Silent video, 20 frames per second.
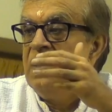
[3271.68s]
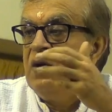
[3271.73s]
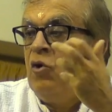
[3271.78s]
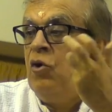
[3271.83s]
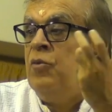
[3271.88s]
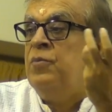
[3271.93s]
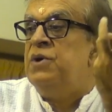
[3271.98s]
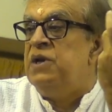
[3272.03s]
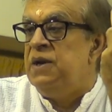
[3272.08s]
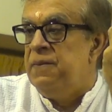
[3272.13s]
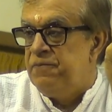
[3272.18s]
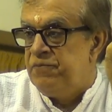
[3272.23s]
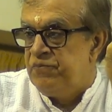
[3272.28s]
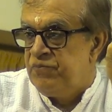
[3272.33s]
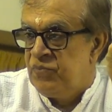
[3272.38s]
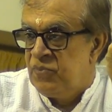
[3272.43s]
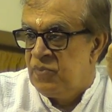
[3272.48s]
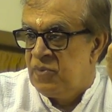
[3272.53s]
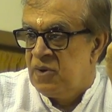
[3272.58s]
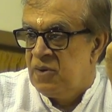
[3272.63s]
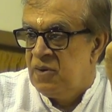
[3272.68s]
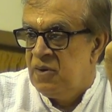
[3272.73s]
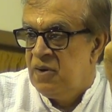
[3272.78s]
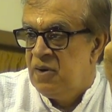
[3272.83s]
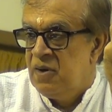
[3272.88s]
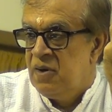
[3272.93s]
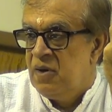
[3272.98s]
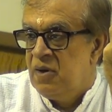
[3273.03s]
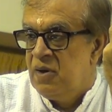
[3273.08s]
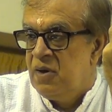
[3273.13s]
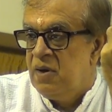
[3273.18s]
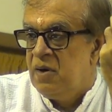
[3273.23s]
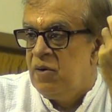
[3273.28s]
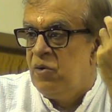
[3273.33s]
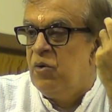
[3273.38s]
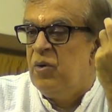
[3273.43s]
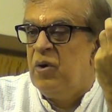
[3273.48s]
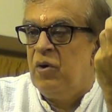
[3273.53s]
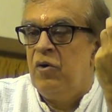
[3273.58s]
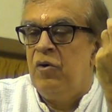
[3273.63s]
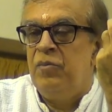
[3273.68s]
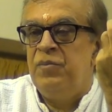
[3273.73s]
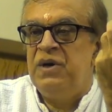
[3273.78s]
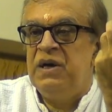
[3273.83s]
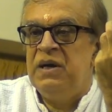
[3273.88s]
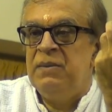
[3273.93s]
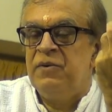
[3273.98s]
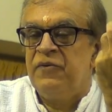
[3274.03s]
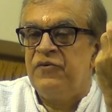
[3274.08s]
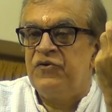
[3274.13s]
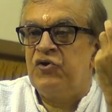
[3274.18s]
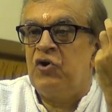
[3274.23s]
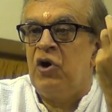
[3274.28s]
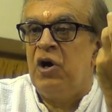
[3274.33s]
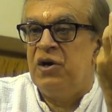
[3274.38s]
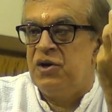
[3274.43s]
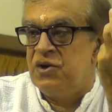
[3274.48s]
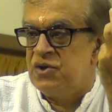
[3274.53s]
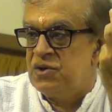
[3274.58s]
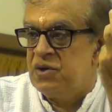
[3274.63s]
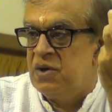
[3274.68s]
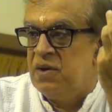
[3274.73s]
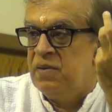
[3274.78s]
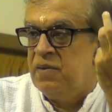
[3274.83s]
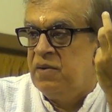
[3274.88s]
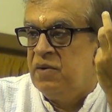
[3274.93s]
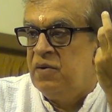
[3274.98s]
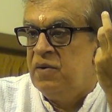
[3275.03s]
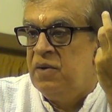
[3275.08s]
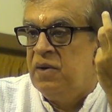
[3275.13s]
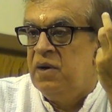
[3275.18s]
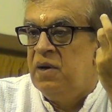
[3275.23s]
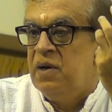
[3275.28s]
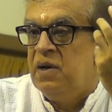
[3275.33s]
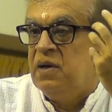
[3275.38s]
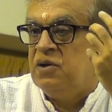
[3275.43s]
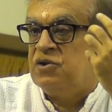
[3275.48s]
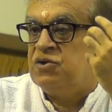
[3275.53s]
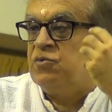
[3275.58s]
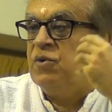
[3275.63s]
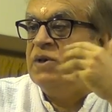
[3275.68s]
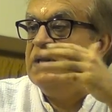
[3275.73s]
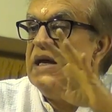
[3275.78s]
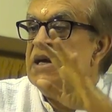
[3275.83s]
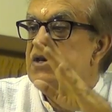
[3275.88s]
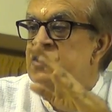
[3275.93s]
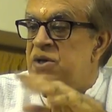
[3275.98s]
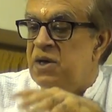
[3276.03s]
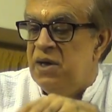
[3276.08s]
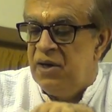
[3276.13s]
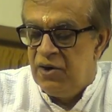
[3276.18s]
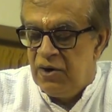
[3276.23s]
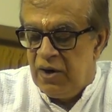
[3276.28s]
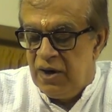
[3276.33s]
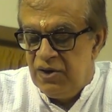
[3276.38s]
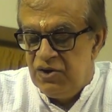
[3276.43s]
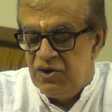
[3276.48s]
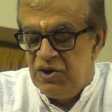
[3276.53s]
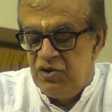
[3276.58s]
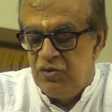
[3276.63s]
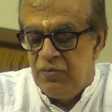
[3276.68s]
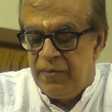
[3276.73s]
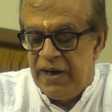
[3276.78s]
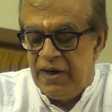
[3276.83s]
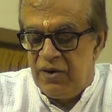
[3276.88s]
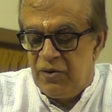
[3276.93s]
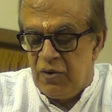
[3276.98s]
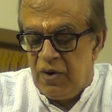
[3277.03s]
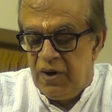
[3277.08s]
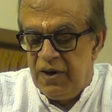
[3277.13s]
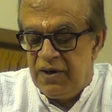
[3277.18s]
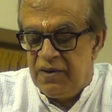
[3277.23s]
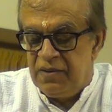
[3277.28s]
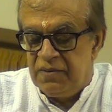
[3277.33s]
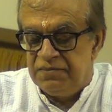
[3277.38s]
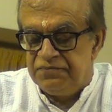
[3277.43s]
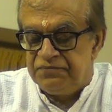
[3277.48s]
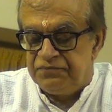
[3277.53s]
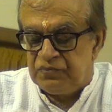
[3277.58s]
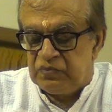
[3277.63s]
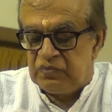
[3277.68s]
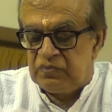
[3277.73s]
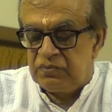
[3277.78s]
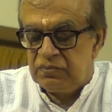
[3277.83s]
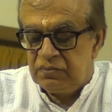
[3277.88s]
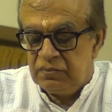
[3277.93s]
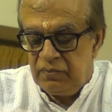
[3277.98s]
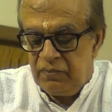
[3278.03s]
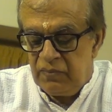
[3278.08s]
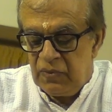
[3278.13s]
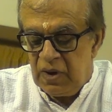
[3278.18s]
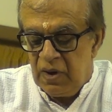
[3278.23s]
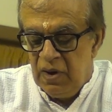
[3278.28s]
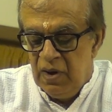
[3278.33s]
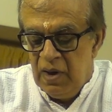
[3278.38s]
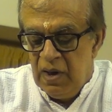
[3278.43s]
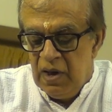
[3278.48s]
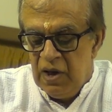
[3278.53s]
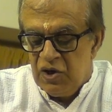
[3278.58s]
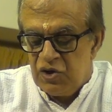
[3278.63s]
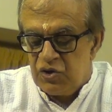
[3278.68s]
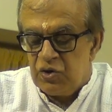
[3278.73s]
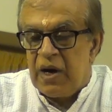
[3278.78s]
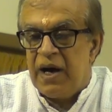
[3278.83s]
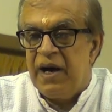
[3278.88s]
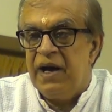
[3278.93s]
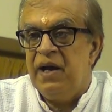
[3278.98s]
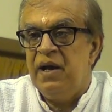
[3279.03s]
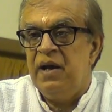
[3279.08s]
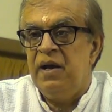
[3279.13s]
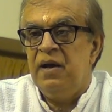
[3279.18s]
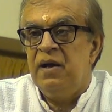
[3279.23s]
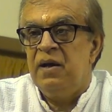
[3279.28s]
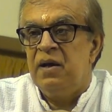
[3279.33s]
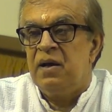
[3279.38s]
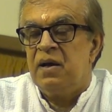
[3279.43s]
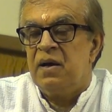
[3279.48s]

home team, a home team of scholars, Swadeshi Indology, you might call it. So I